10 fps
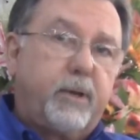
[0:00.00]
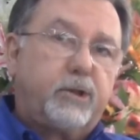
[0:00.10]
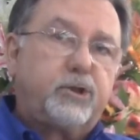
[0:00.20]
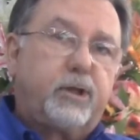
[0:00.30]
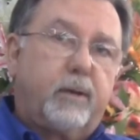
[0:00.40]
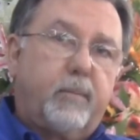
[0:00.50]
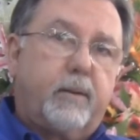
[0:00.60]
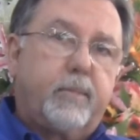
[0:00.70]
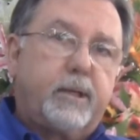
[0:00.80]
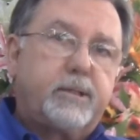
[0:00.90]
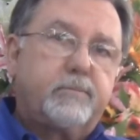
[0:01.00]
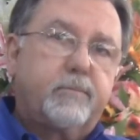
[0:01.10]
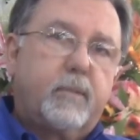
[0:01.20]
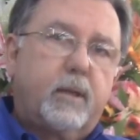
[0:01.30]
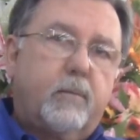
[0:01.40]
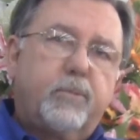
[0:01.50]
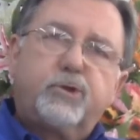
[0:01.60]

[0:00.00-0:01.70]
budget amendment.